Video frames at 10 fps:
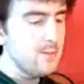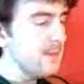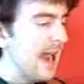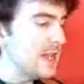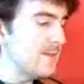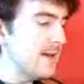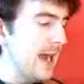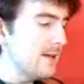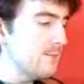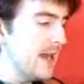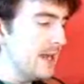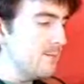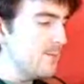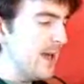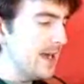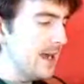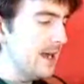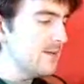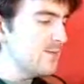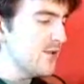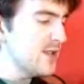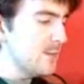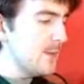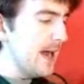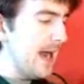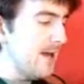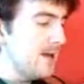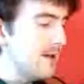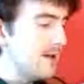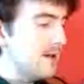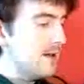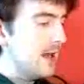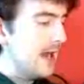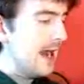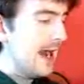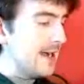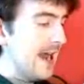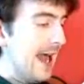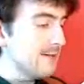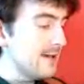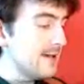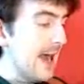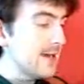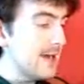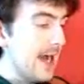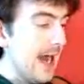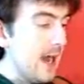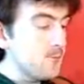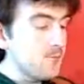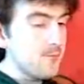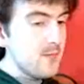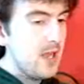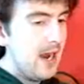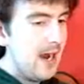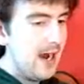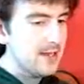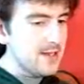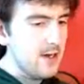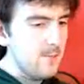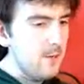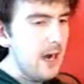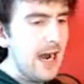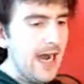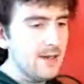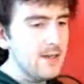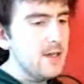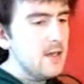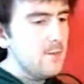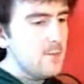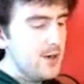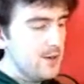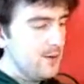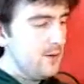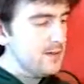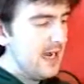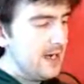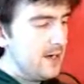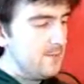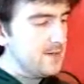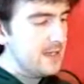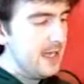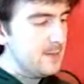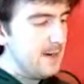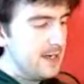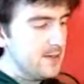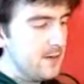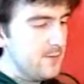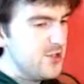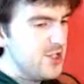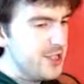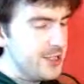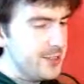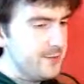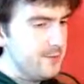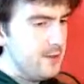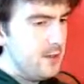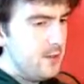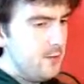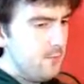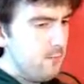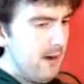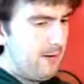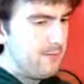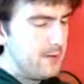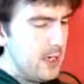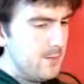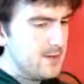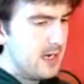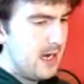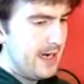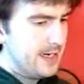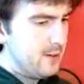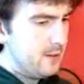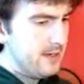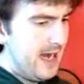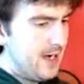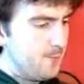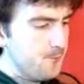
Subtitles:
come back to it and make it better and front up a bit. And now that day has arrived, but of course it comes at the expense of two well-loved iconic